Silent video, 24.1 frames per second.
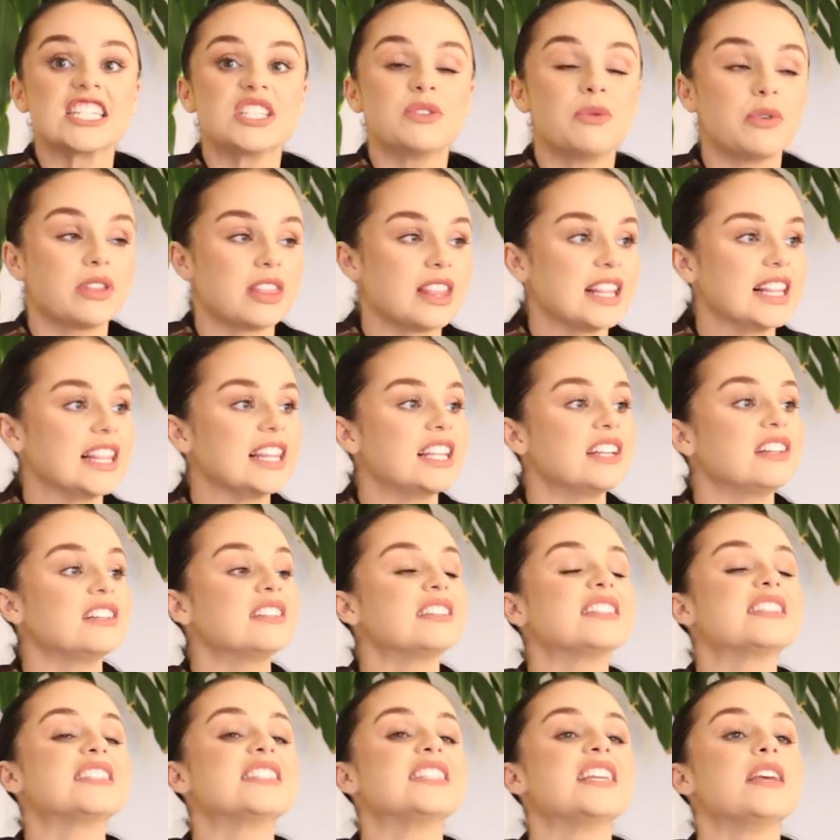with the
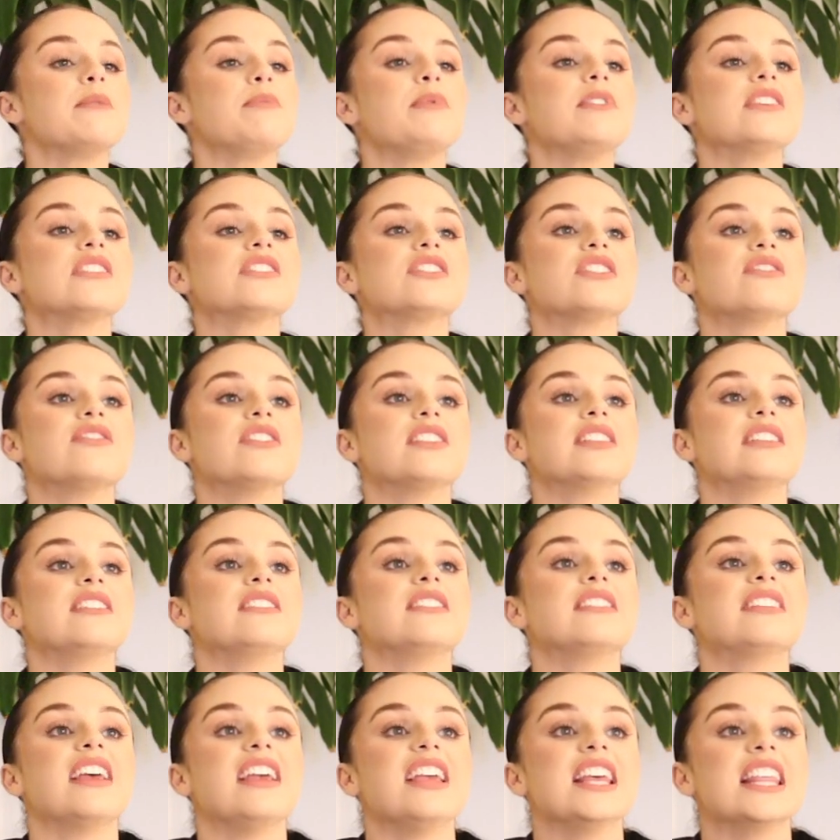little tippiest of her
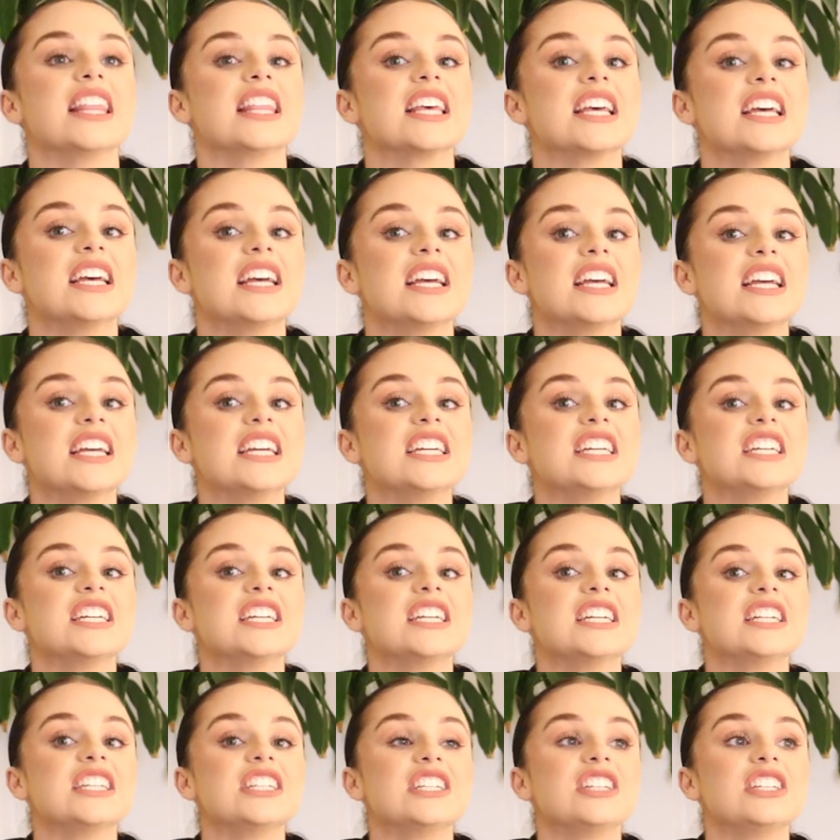little teeth.
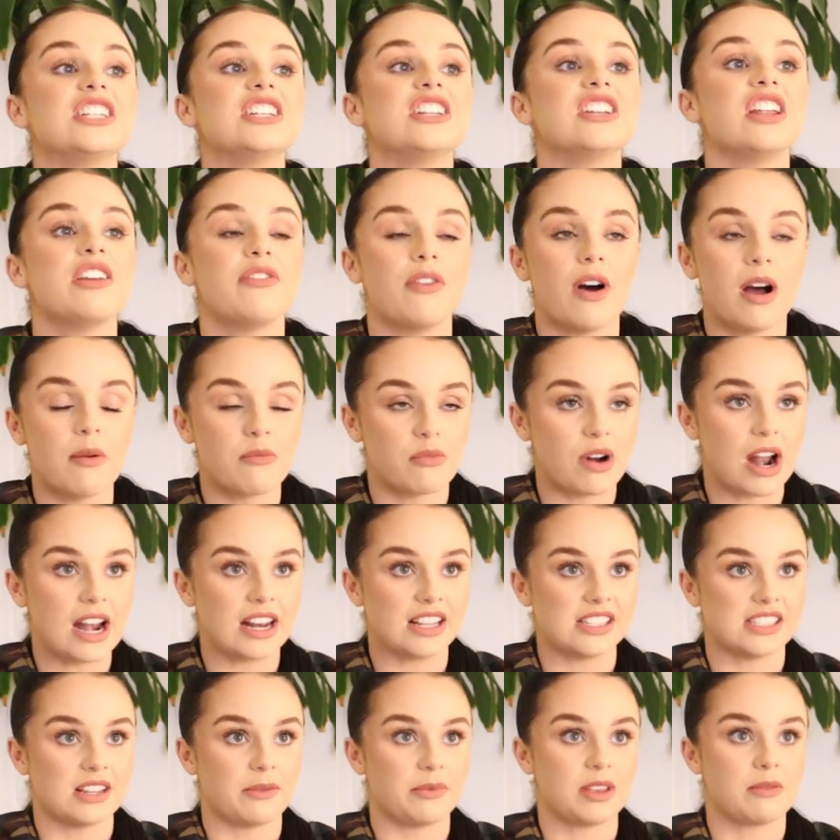If I'm writing
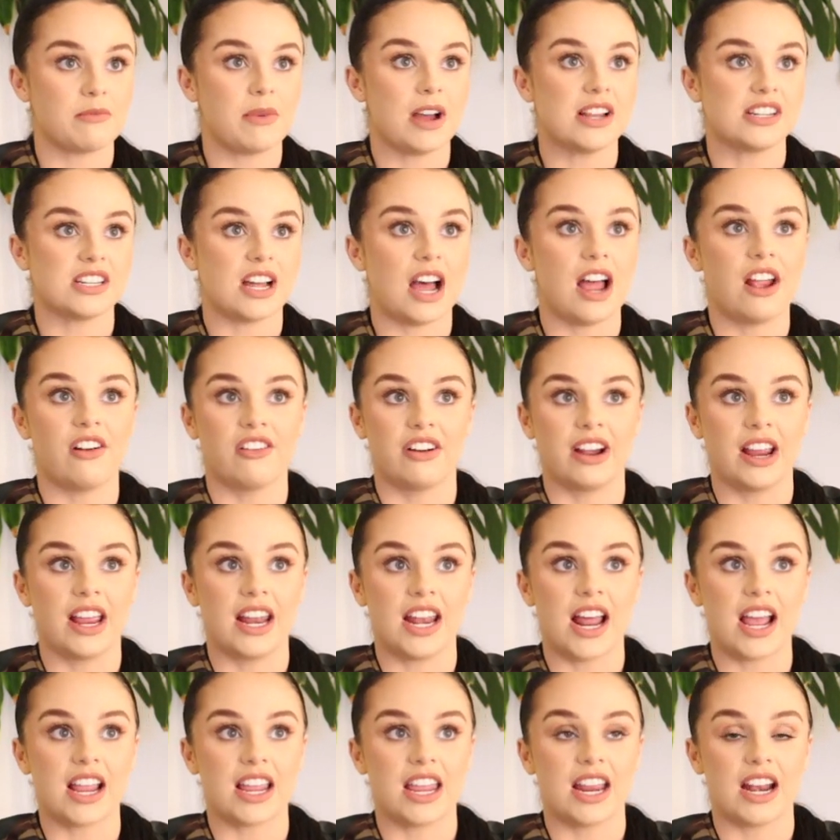something in my diary and
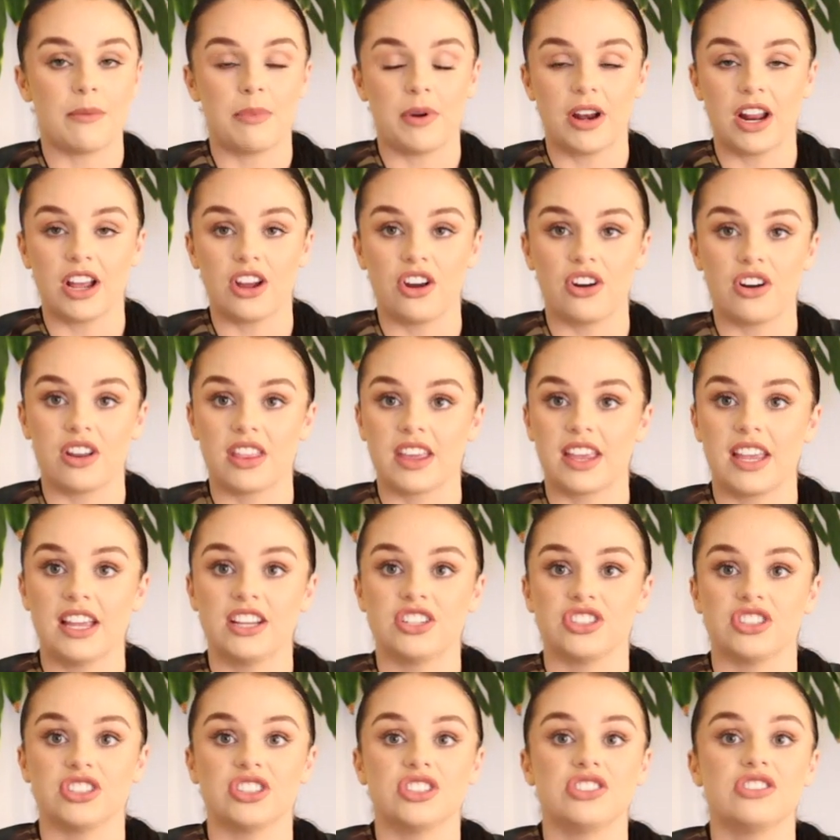I get up and I go to the
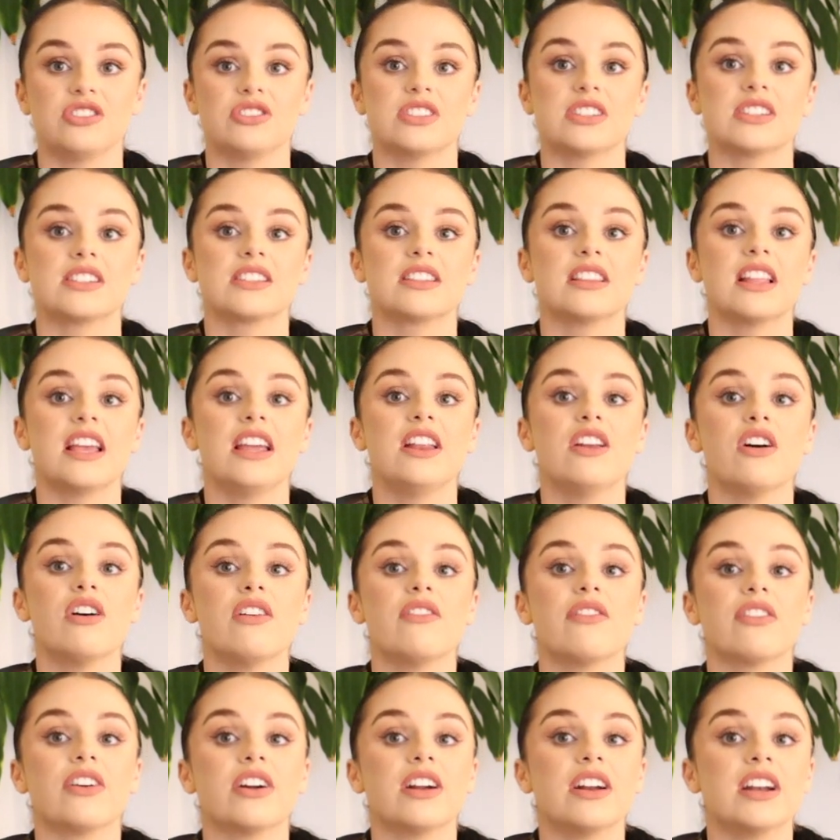kitchen, she'll just lean
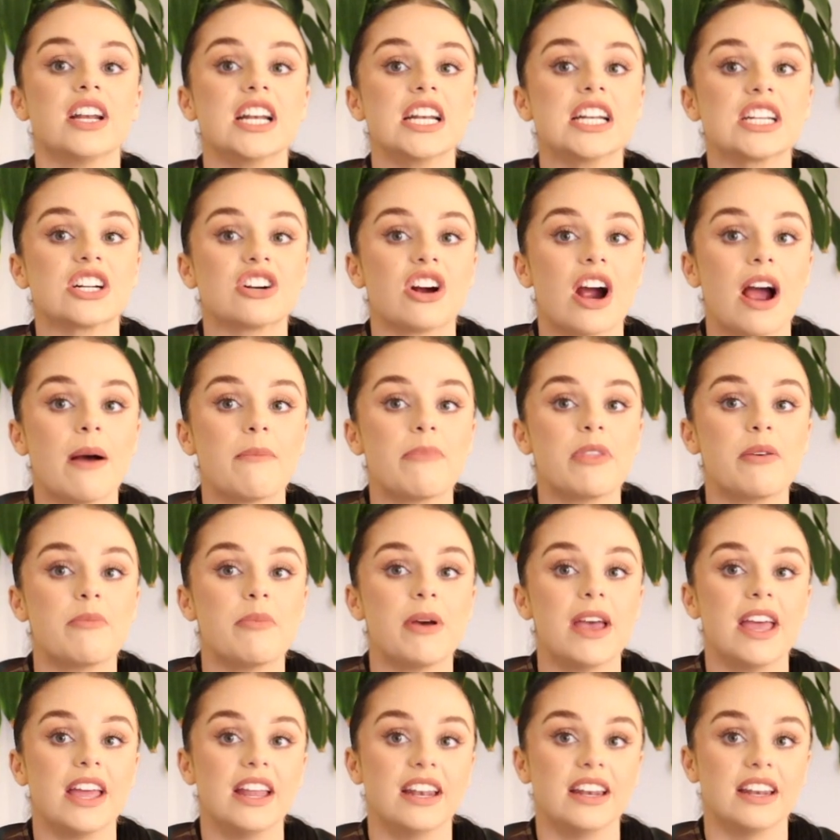over and grab the
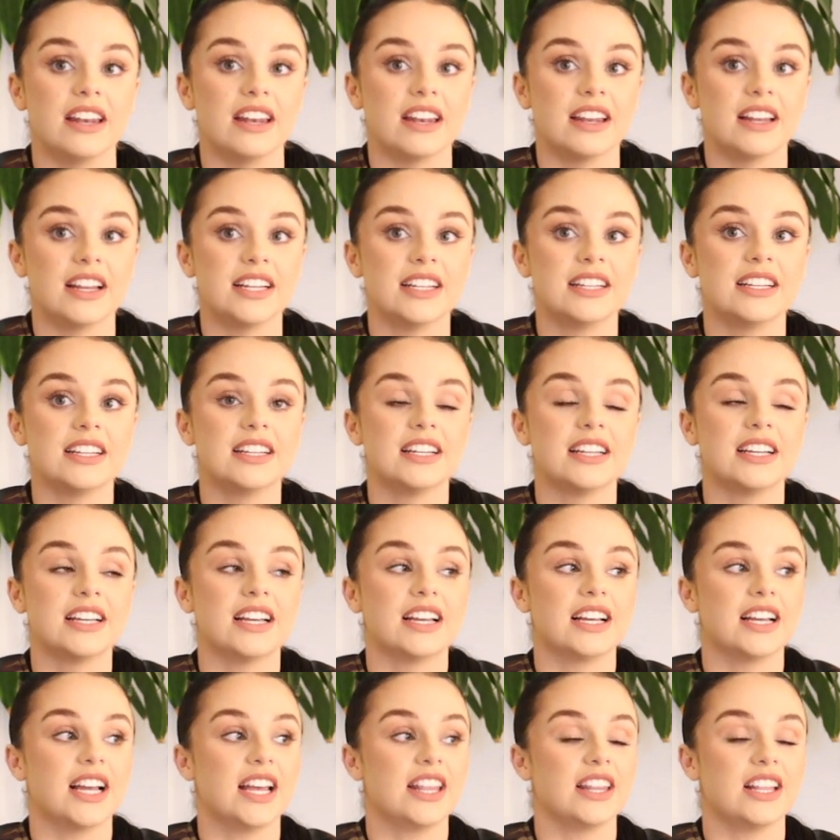pen
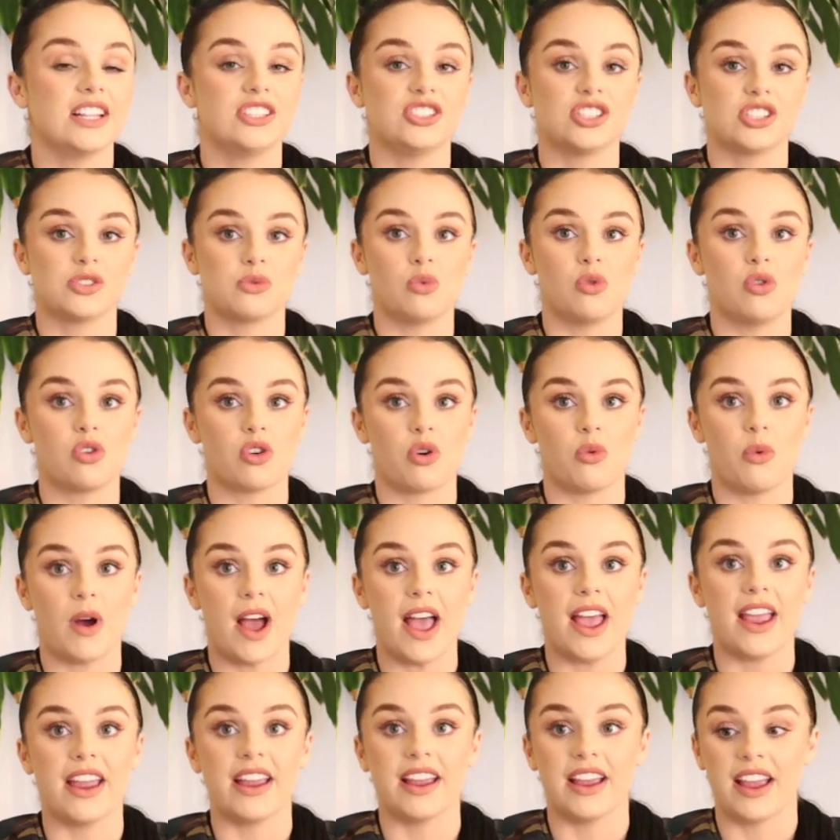and then just walk
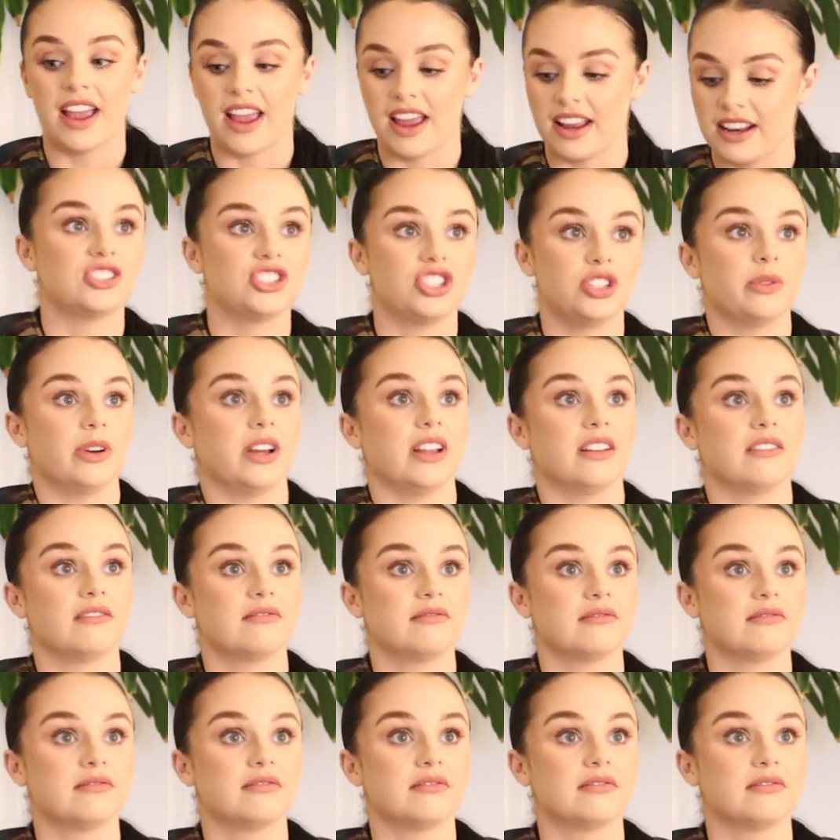away and chew it.
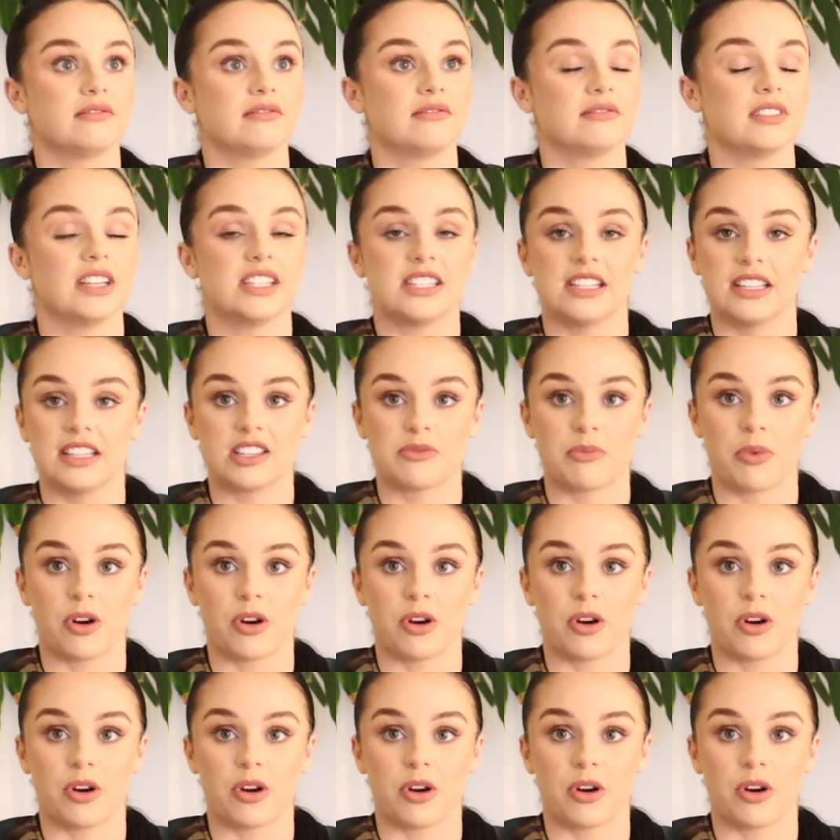until it's